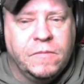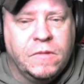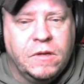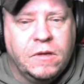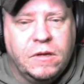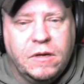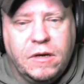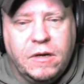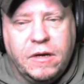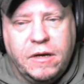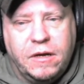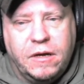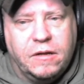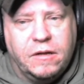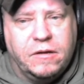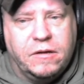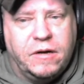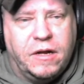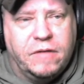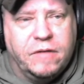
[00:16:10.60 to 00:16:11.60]
Get
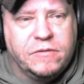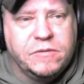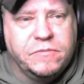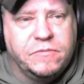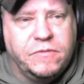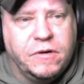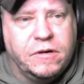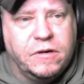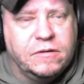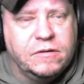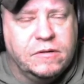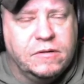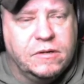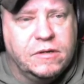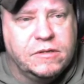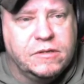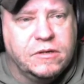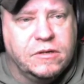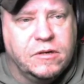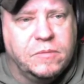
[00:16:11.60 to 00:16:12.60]
on there and have some fun.
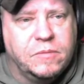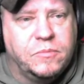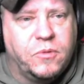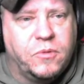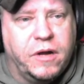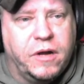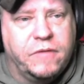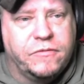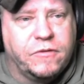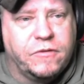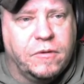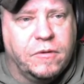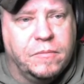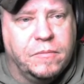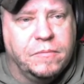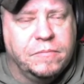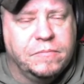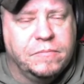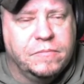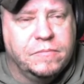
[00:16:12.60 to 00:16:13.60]
It's a good break
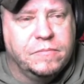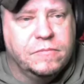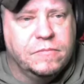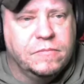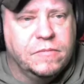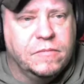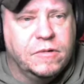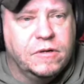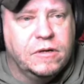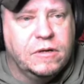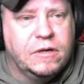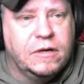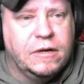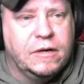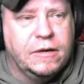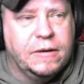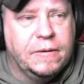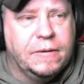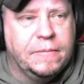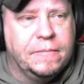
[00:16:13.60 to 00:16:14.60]
from
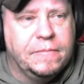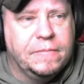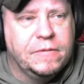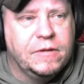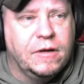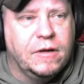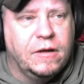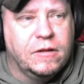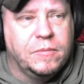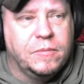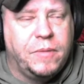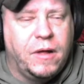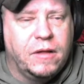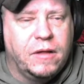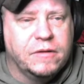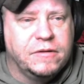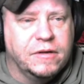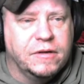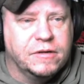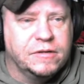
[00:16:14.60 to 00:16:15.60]
all the
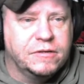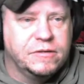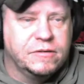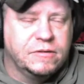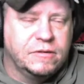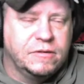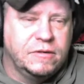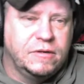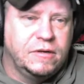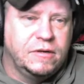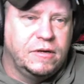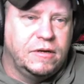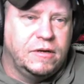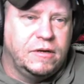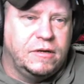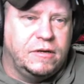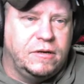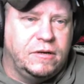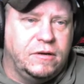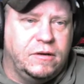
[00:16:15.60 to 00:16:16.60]
politics.
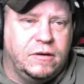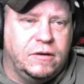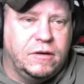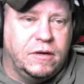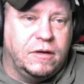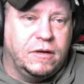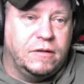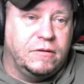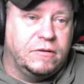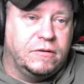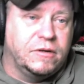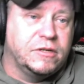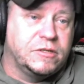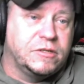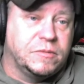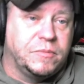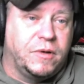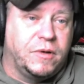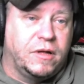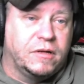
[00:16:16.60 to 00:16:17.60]
There is
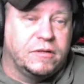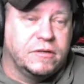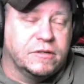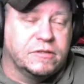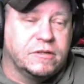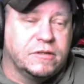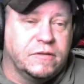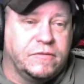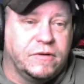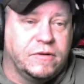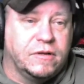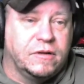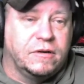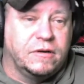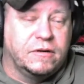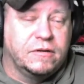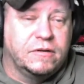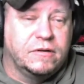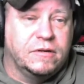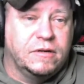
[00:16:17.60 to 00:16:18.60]
some politics stuff on
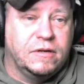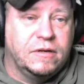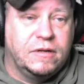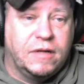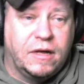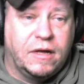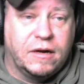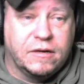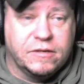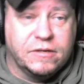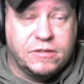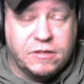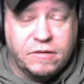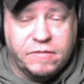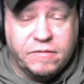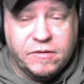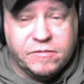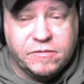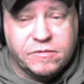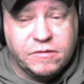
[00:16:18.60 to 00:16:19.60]
there. A lot of
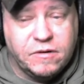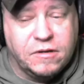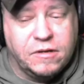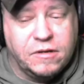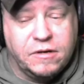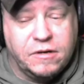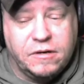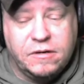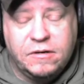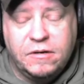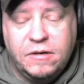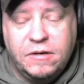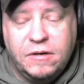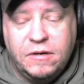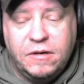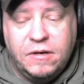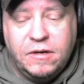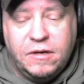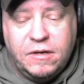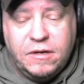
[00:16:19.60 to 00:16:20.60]
conservatives are on there.
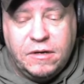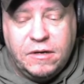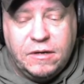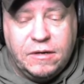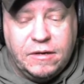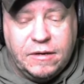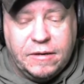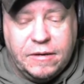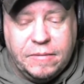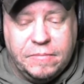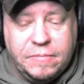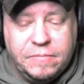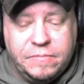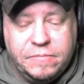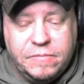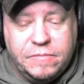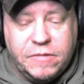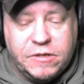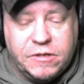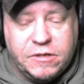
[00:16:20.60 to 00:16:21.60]

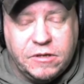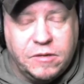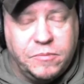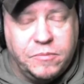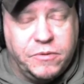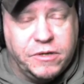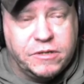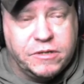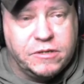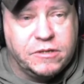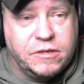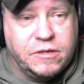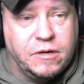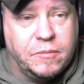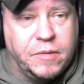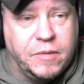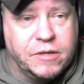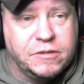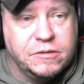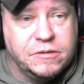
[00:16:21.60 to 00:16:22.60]
It's a good place to share
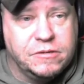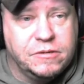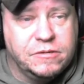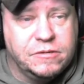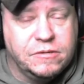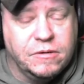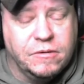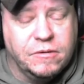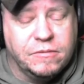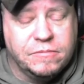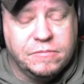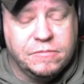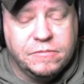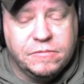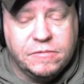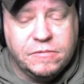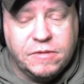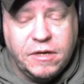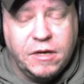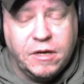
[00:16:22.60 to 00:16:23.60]
a message. So
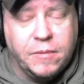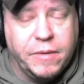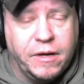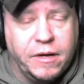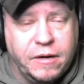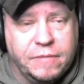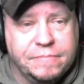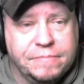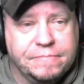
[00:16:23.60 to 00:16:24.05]
think about it.